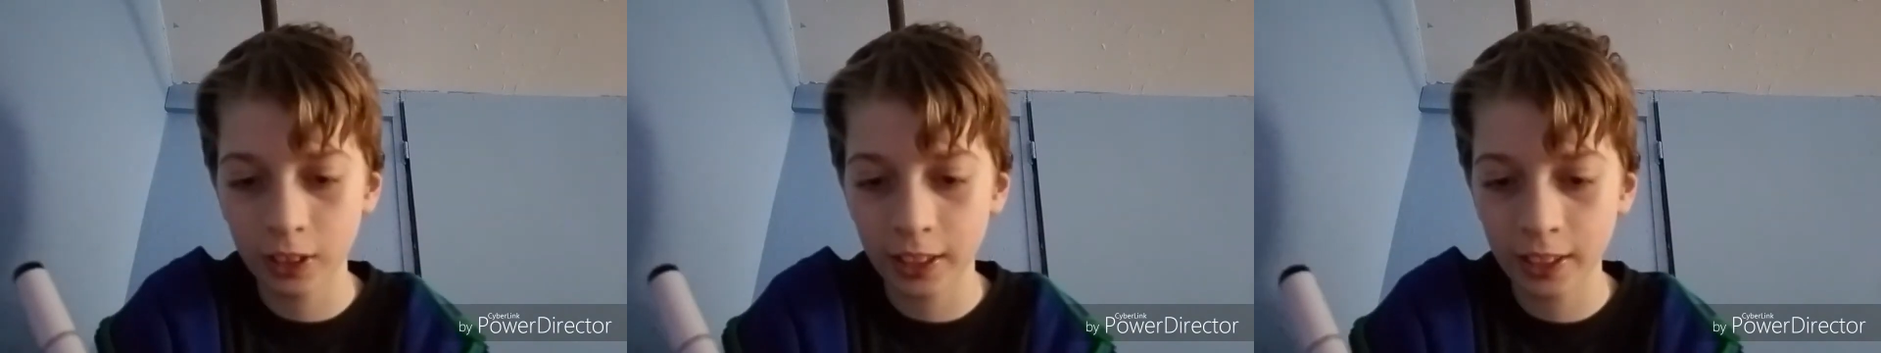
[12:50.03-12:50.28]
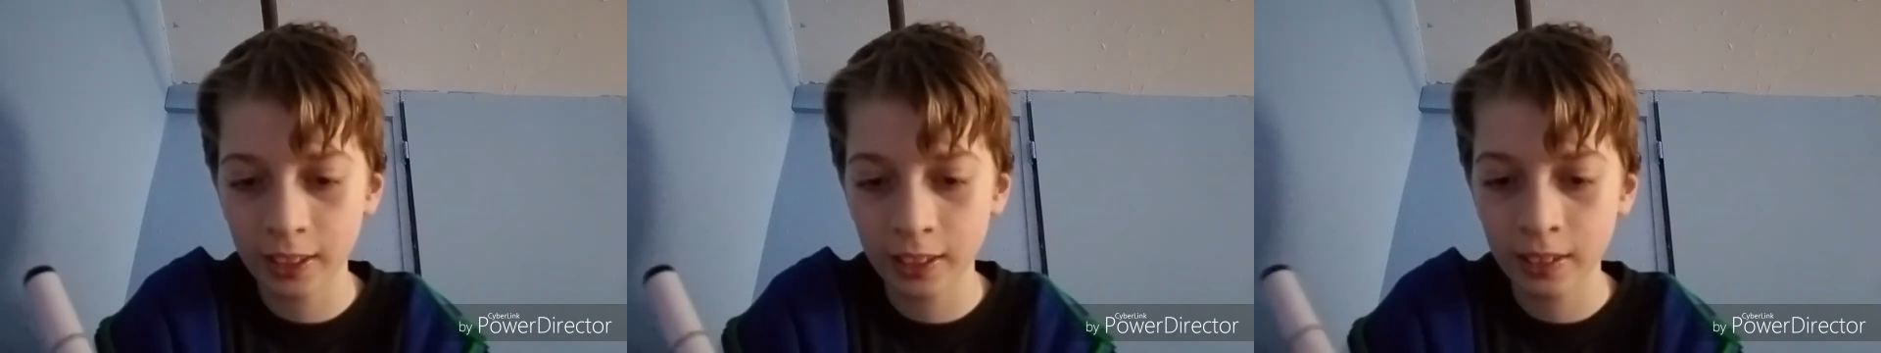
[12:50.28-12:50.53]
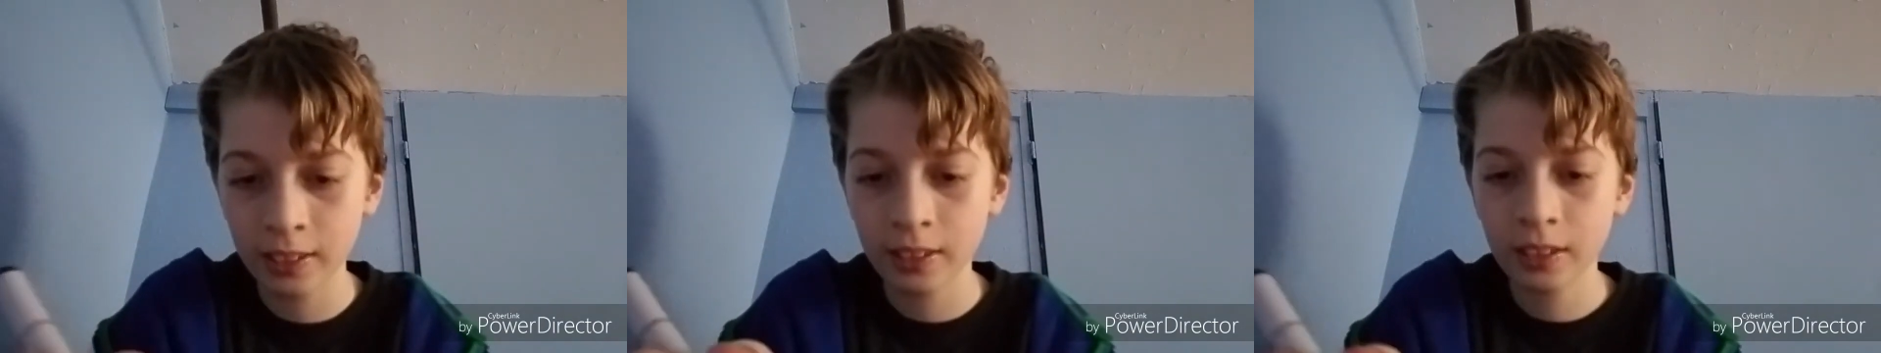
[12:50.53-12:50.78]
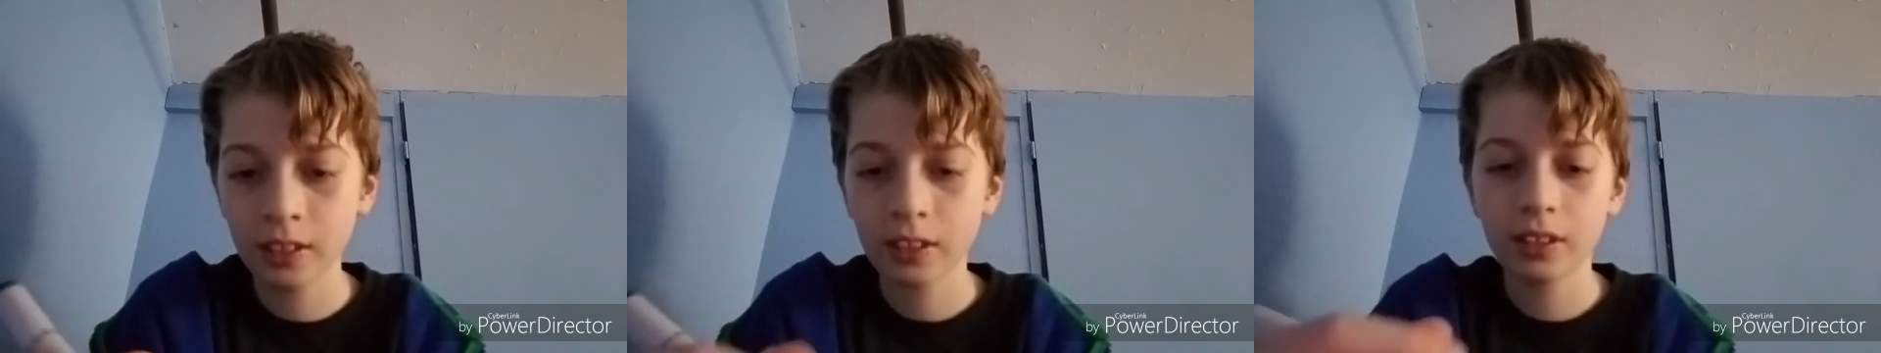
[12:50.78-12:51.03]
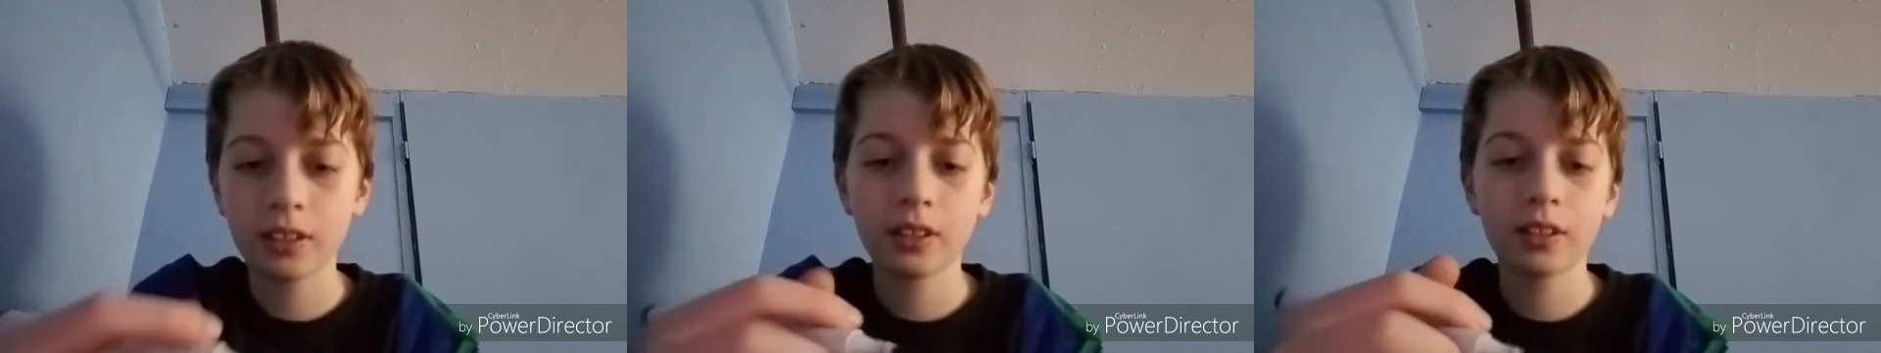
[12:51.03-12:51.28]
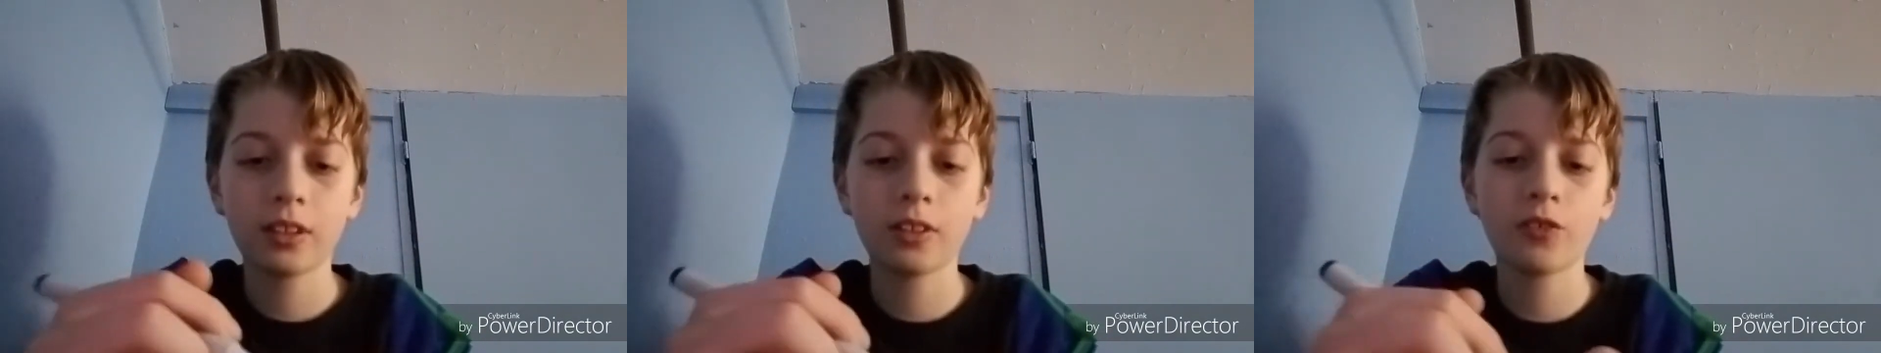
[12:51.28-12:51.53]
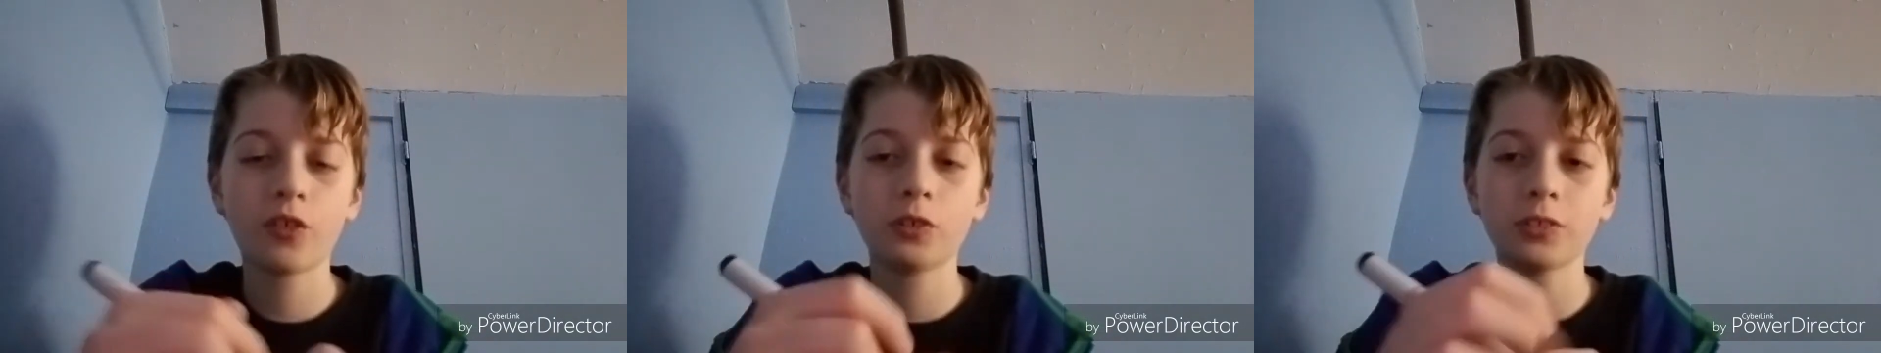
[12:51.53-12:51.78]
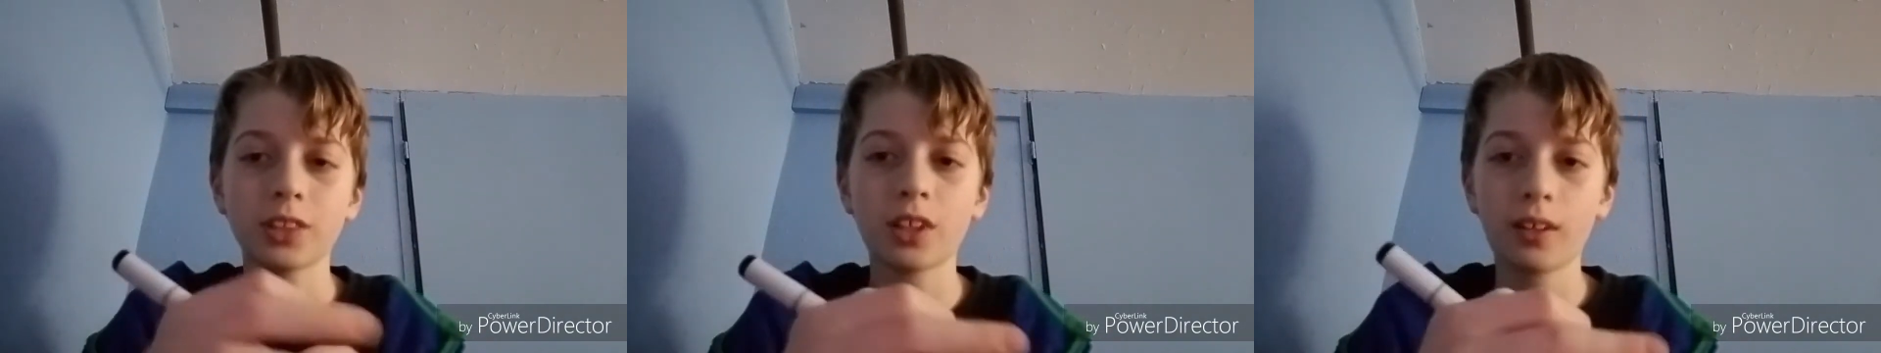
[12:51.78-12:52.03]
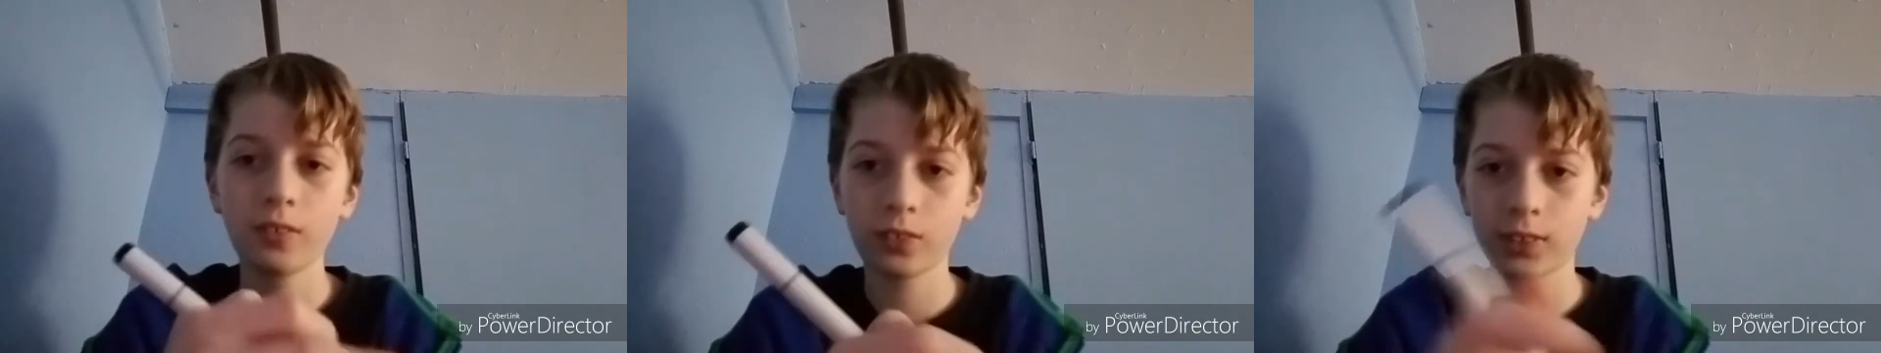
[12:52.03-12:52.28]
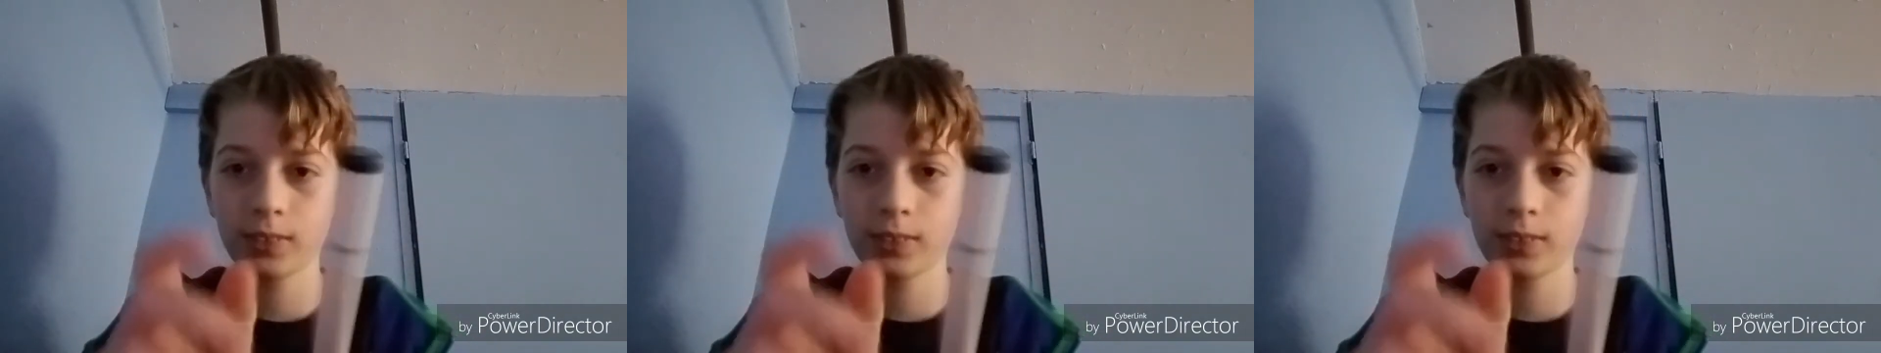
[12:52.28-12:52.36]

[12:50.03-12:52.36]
like your phone's off